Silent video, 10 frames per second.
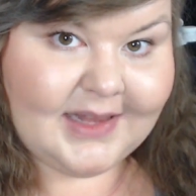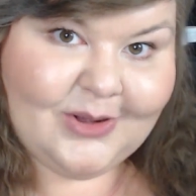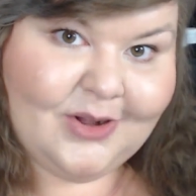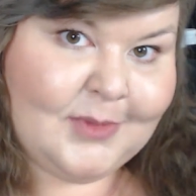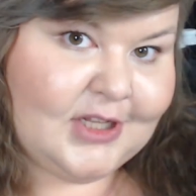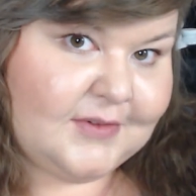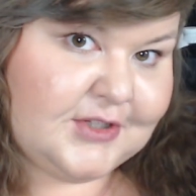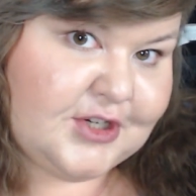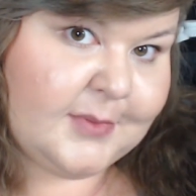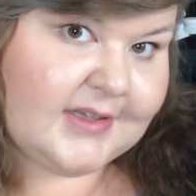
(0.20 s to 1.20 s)
Hello all my
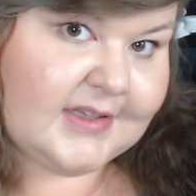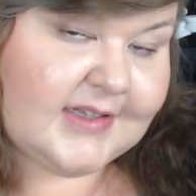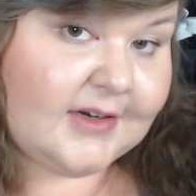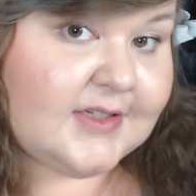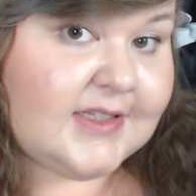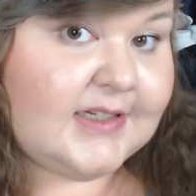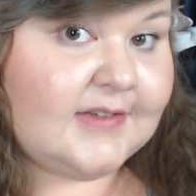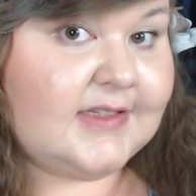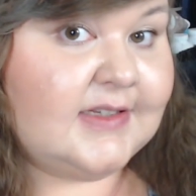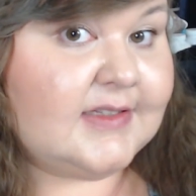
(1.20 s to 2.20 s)
lovely jewelry makers, I'm Christina
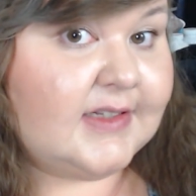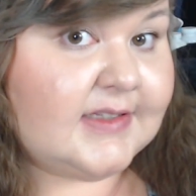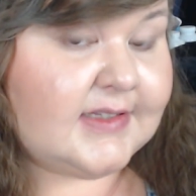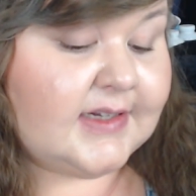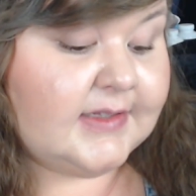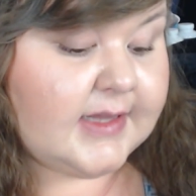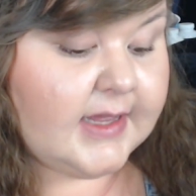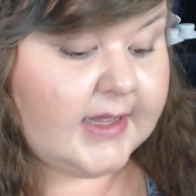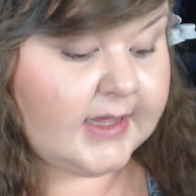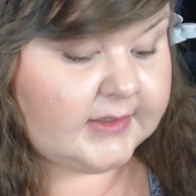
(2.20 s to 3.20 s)
at CSLdesigns,
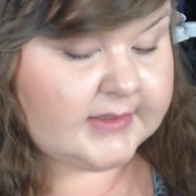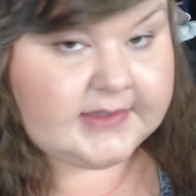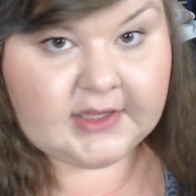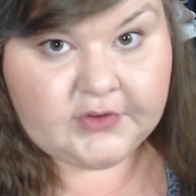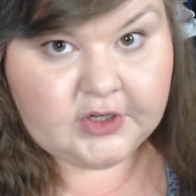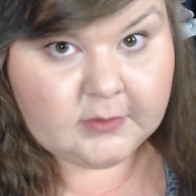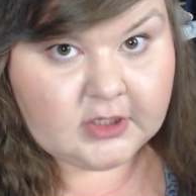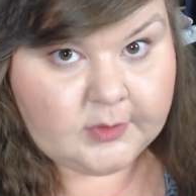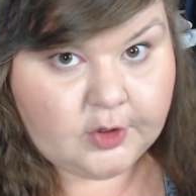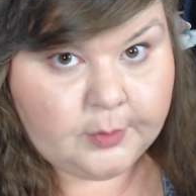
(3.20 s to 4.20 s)
and in today's video I'm
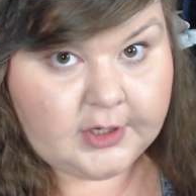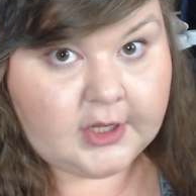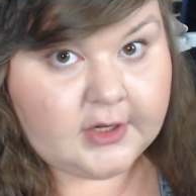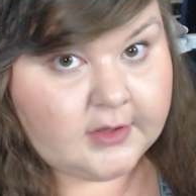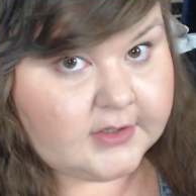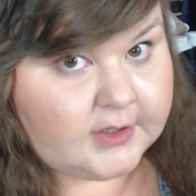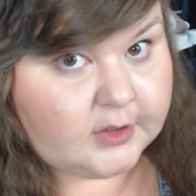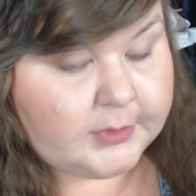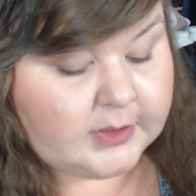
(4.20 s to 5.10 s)
going to be opening another dollar